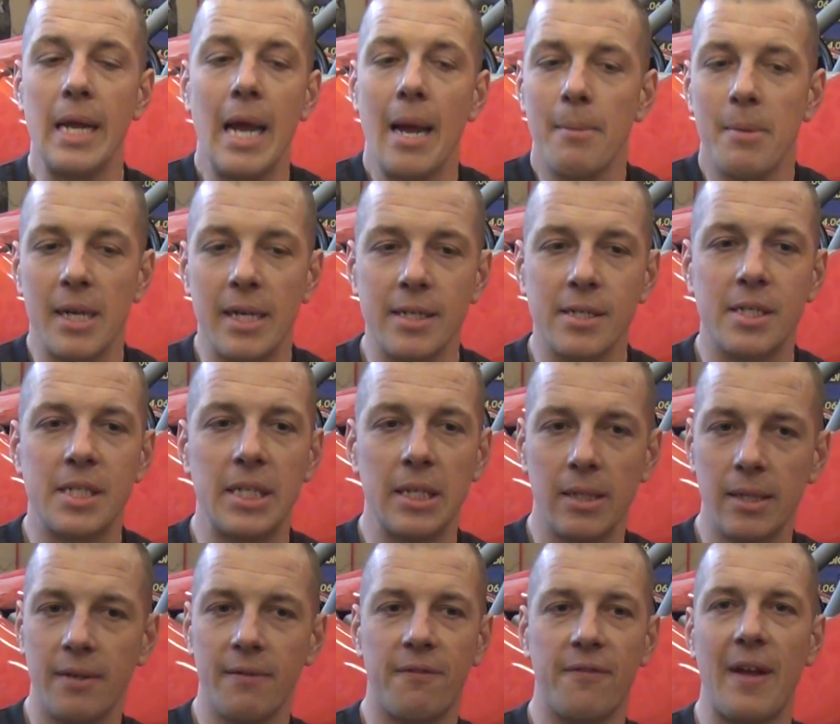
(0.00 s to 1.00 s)
Yeah, I mean, it's
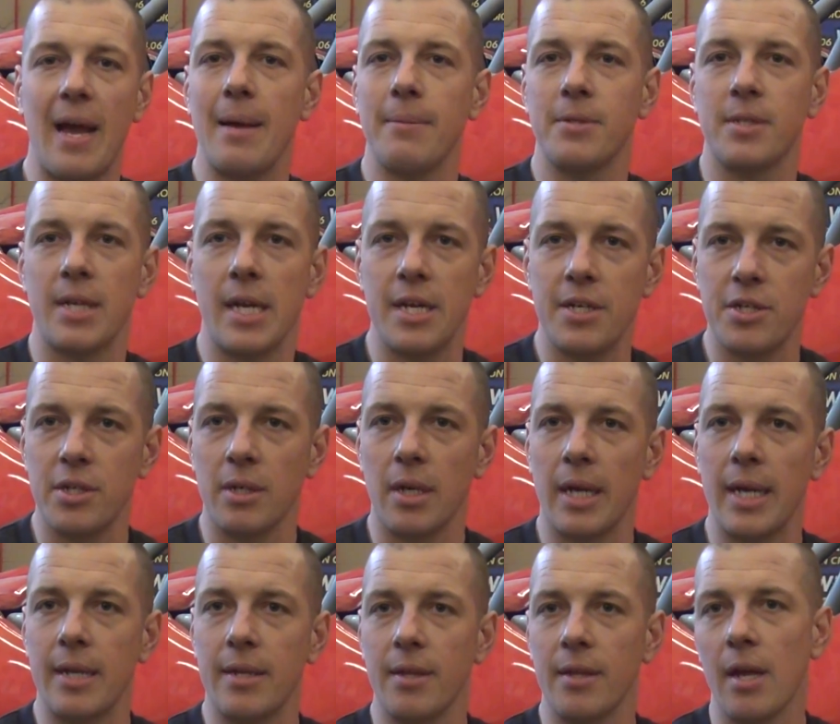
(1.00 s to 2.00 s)
still in fab station.
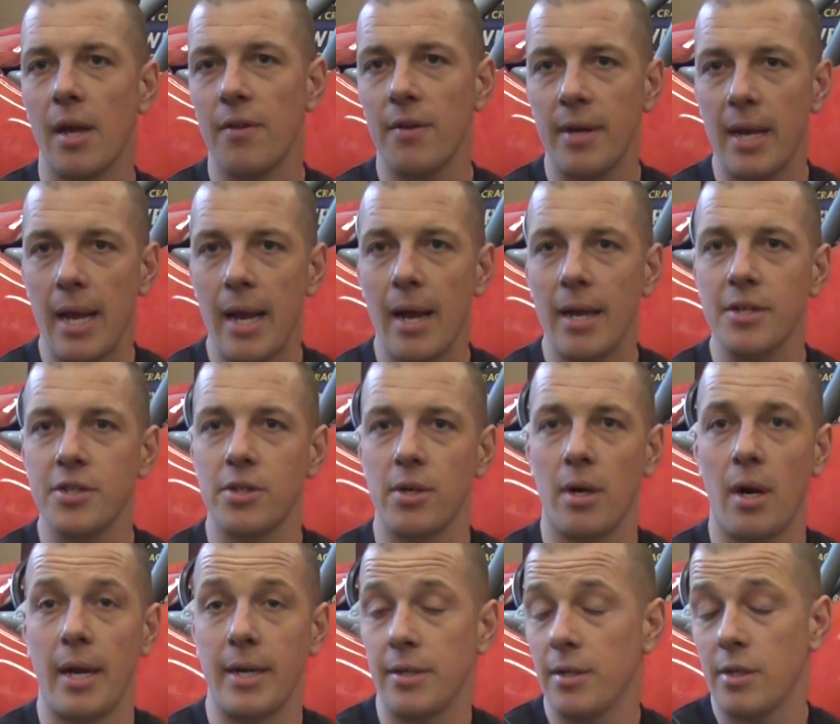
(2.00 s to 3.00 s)
Like the other day, I
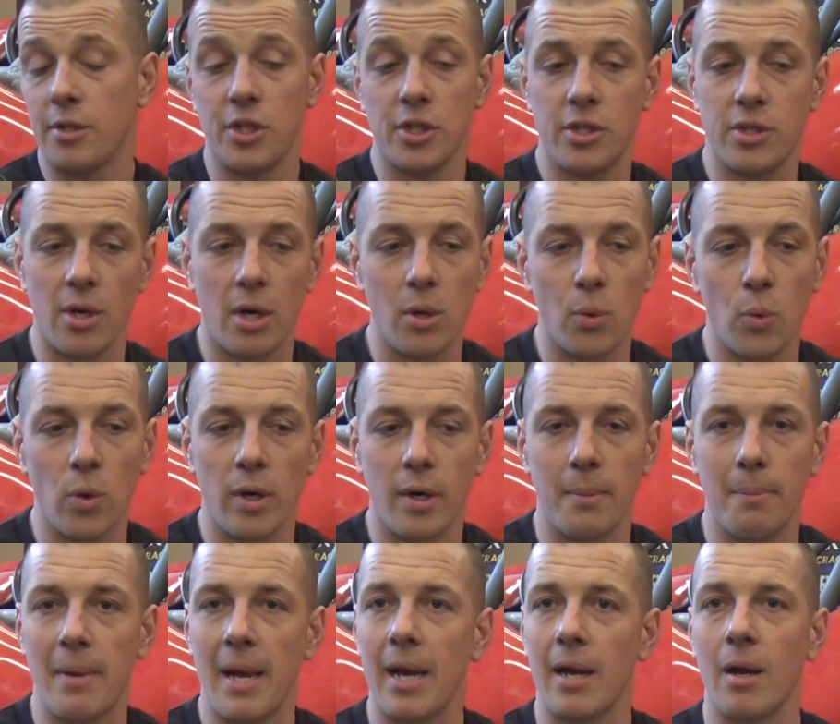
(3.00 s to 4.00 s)
just started
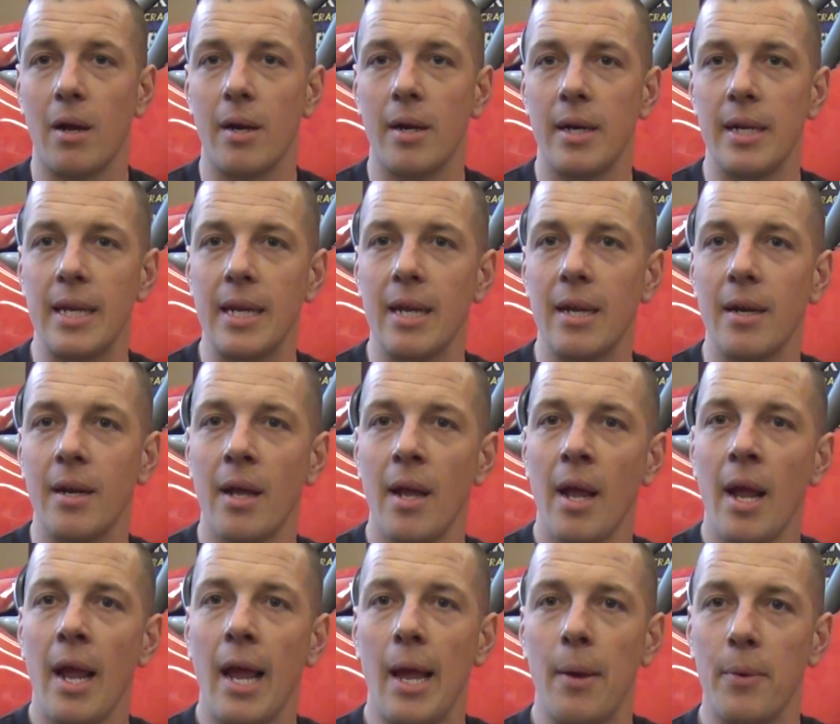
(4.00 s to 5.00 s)
working back on it again,
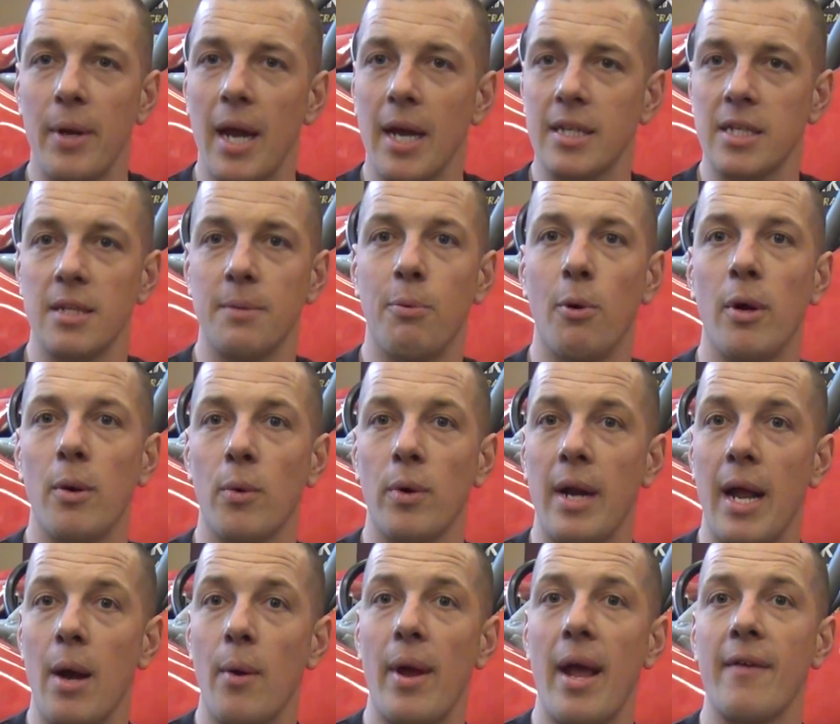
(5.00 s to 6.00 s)
and we got to the point where
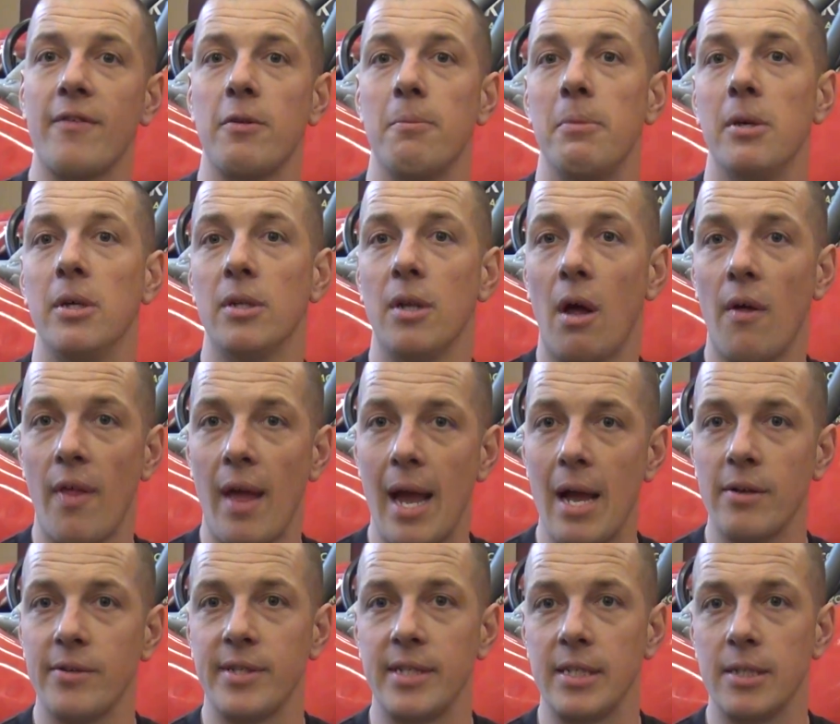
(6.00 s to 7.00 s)
now we have to build all the
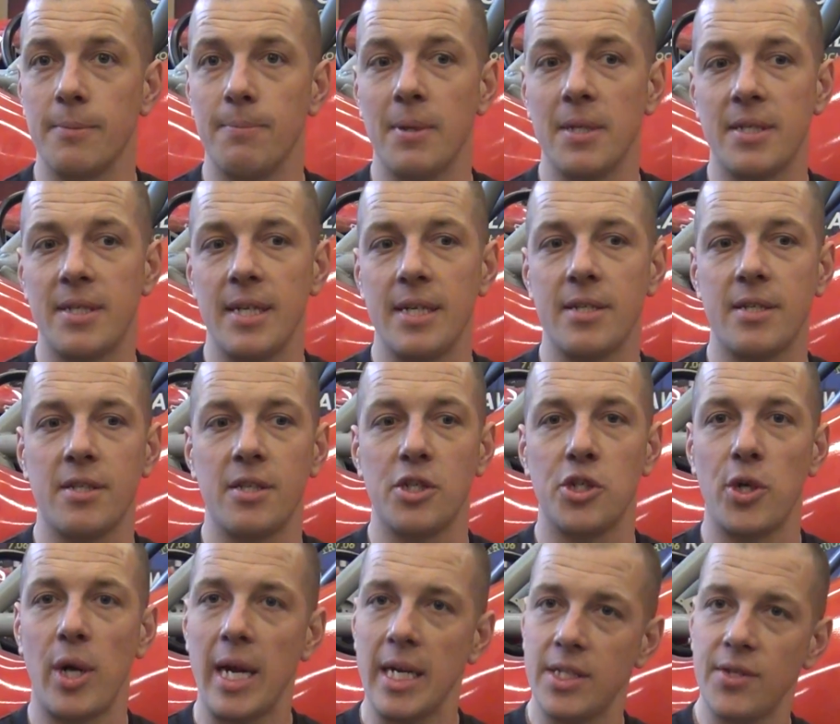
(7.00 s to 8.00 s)
housings. But since the
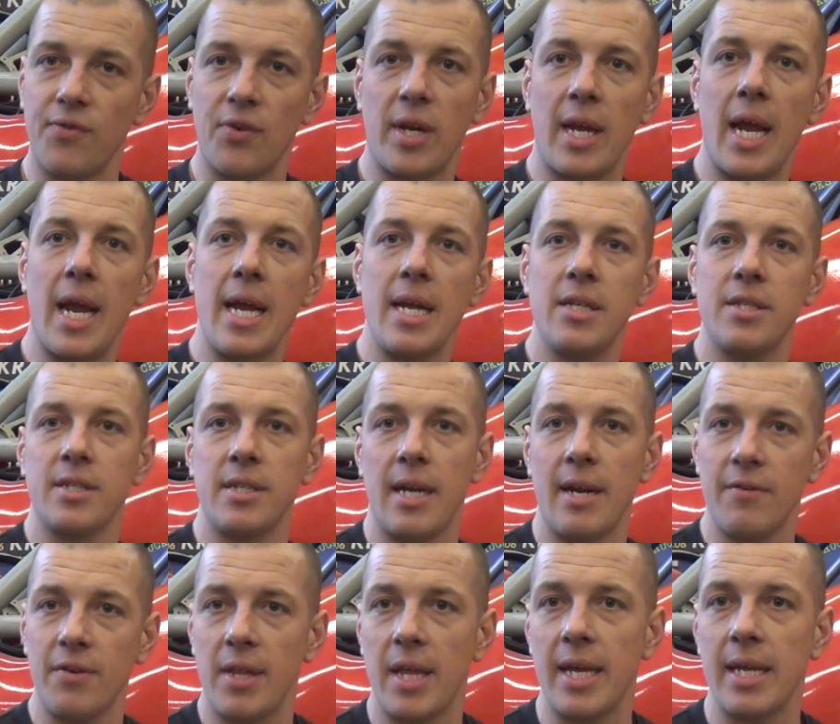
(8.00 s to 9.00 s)
transfer case and
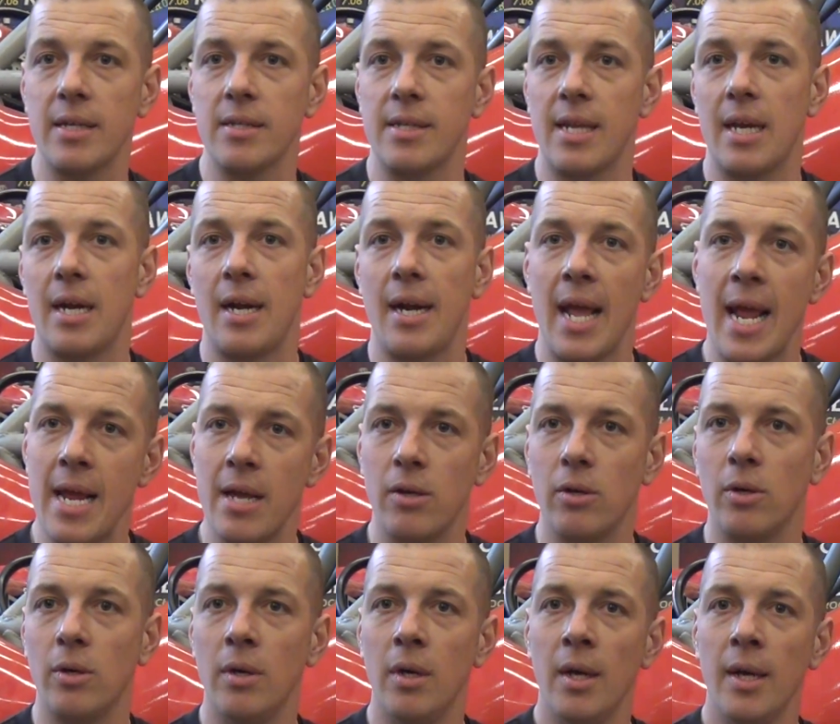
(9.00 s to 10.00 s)
everything is at an
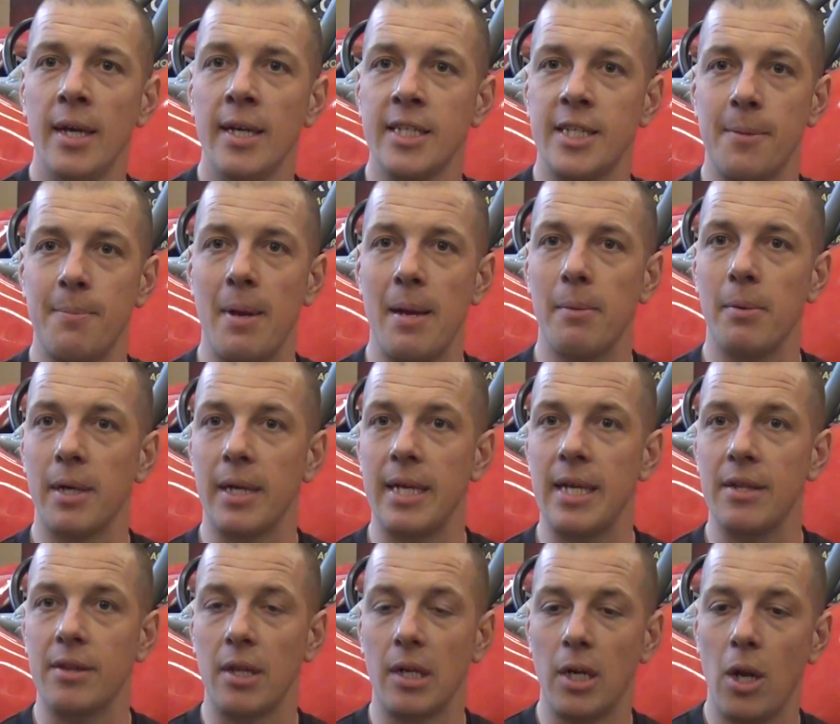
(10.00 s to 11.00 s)
angle to be able to
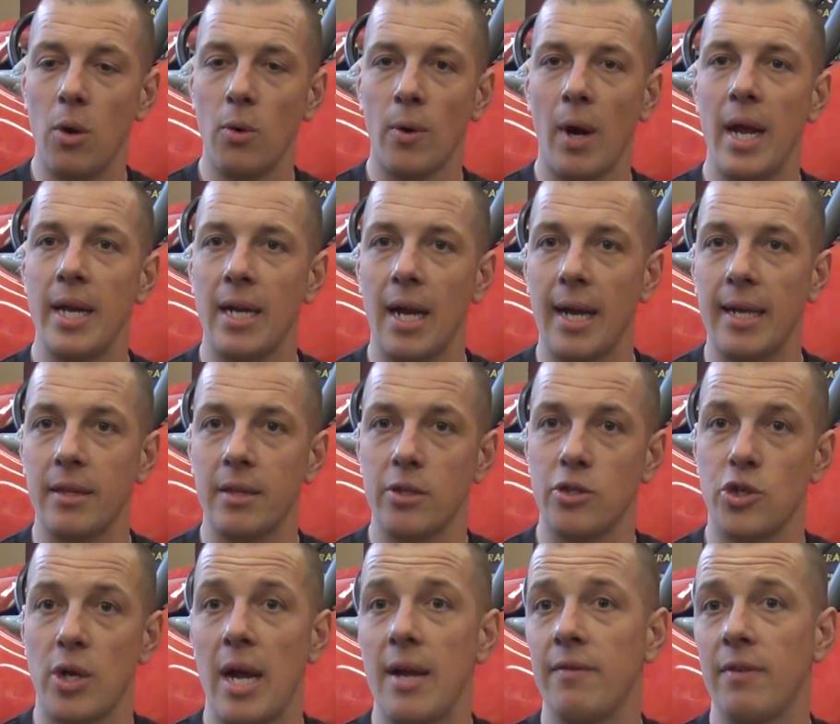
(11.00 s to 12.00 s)
get the low ride height, the
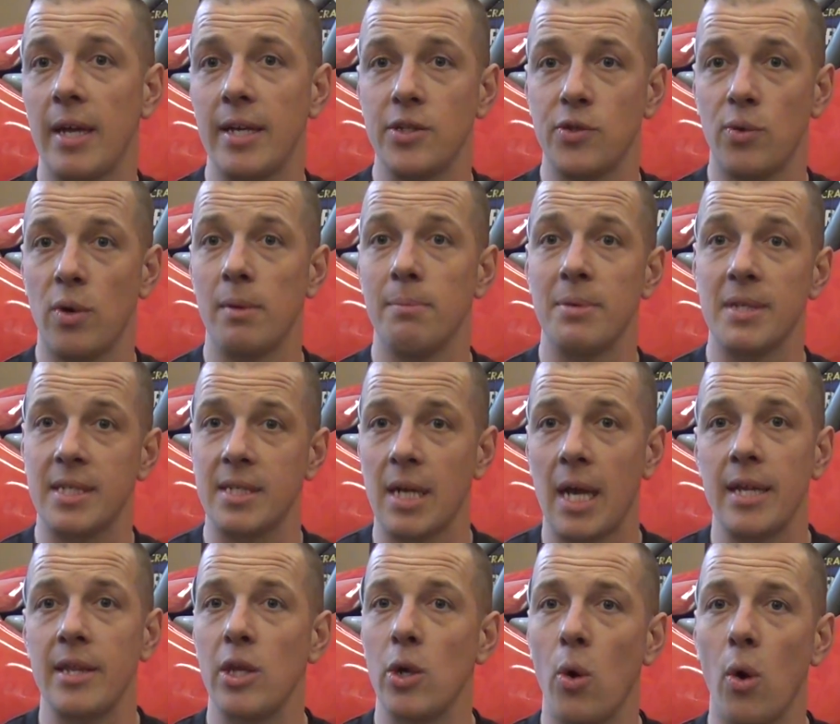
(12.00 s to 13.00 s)
drive lines run
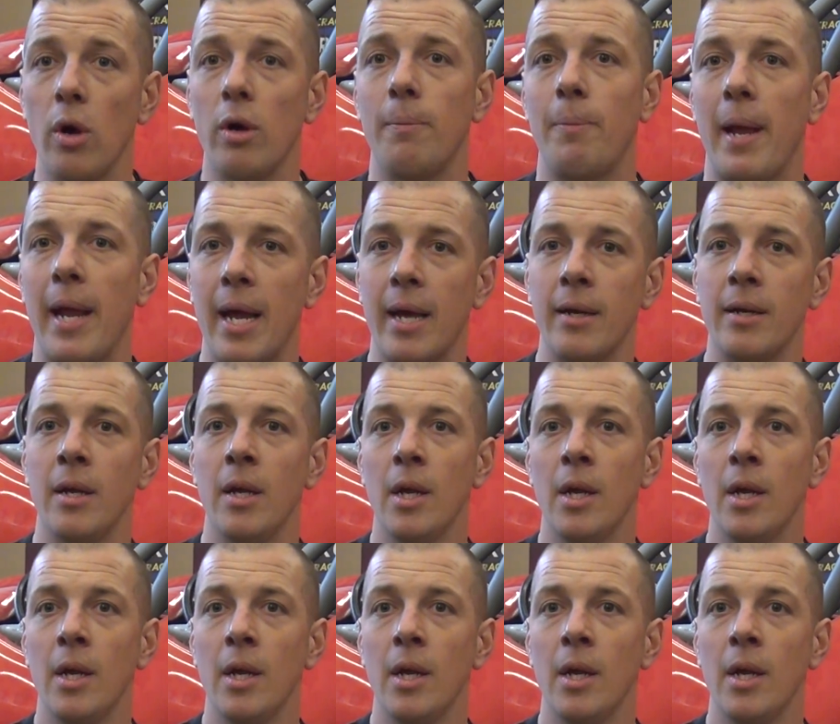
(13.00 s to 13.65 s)
beside the oil pan.